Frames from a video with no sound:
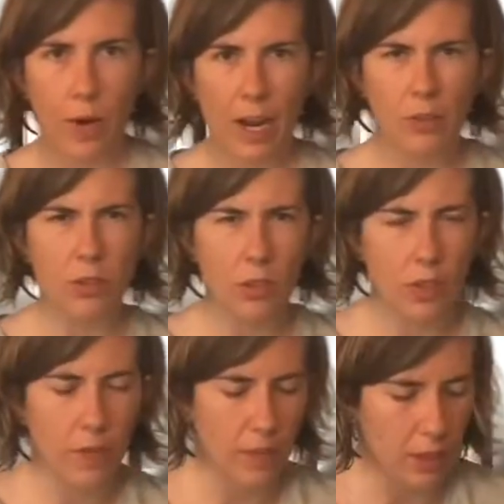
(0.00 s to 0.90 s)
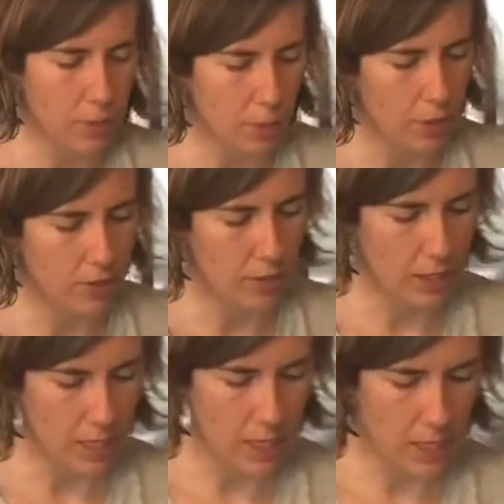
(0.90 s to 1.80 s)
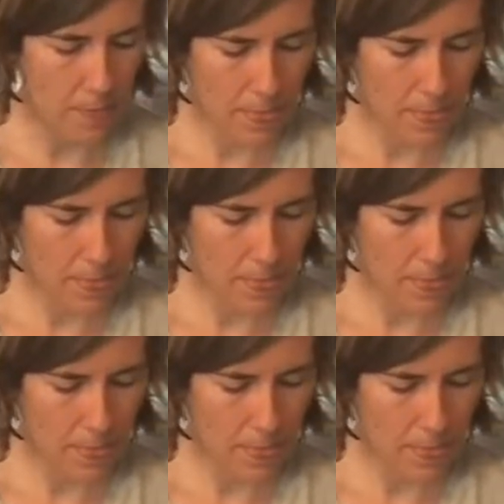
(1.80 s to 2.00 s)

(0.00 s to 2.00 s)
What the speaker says: round. You don't have like the points on the end.